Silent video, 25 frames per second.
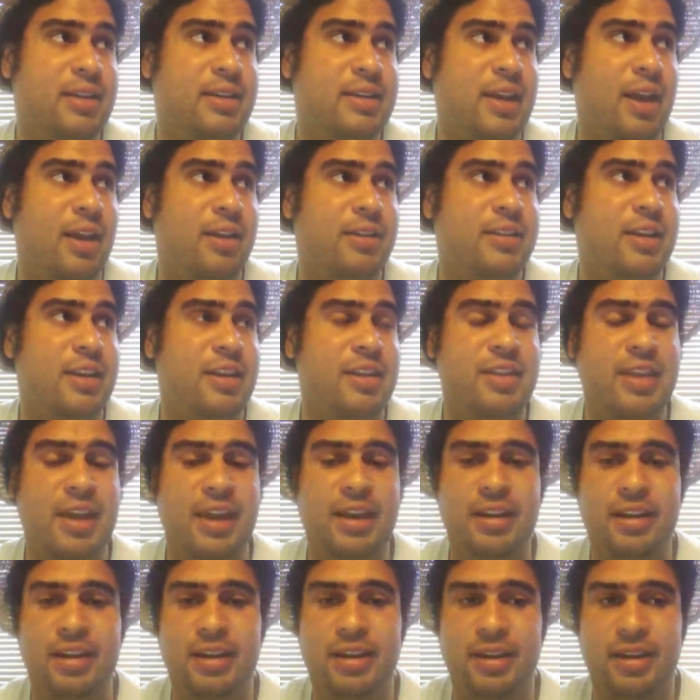delta,
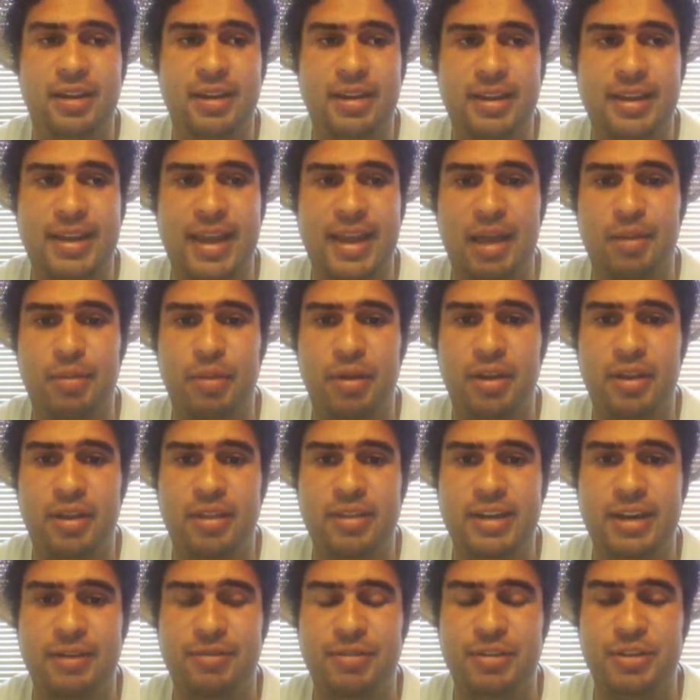theta, gamma,
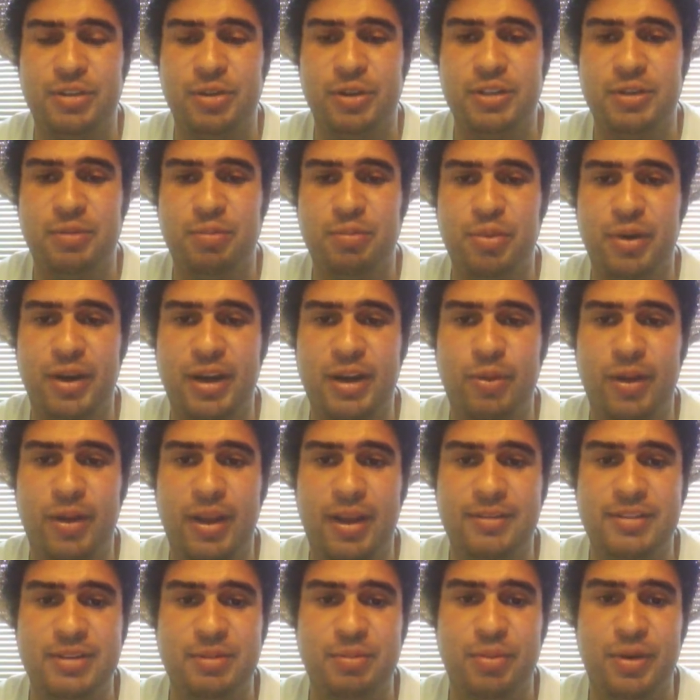the different sorts of
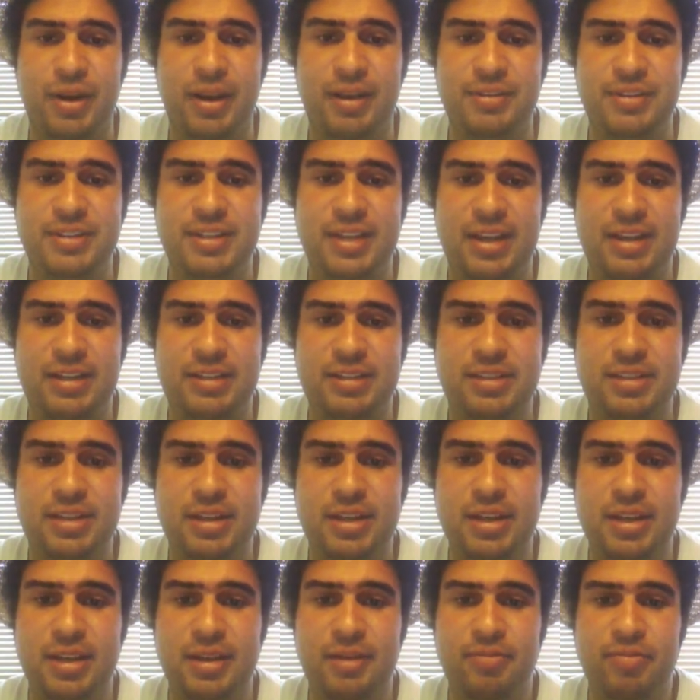brainwaves and brain states.
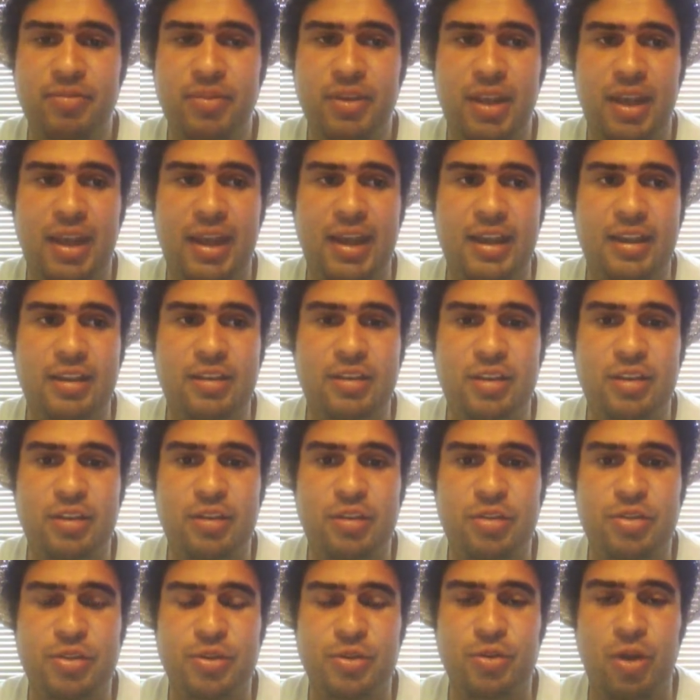And
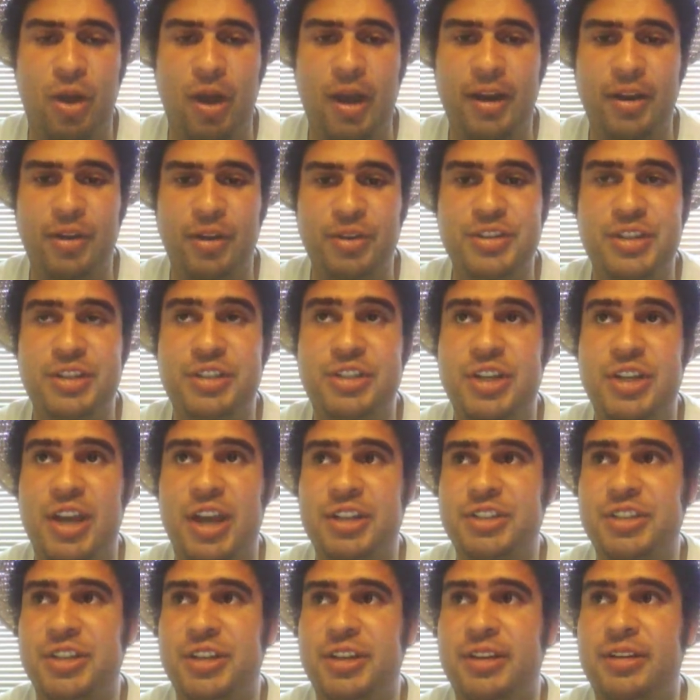through
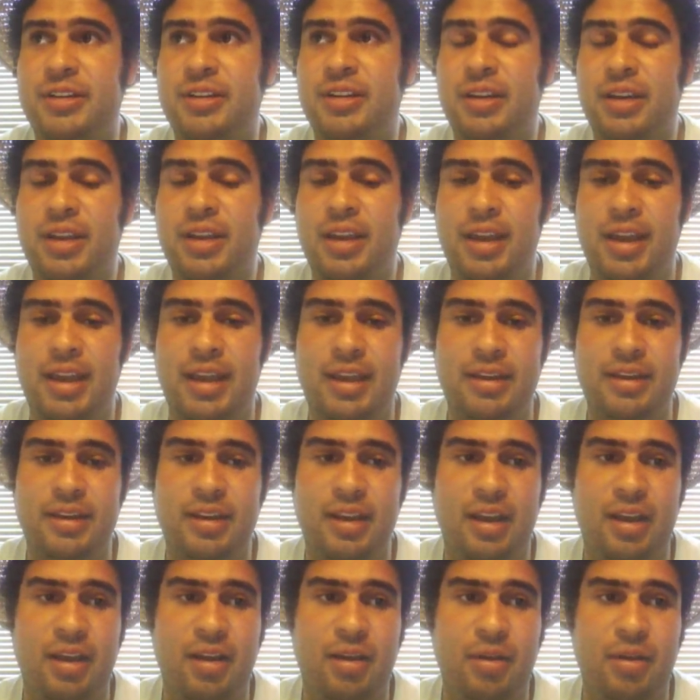auto-suggestion and,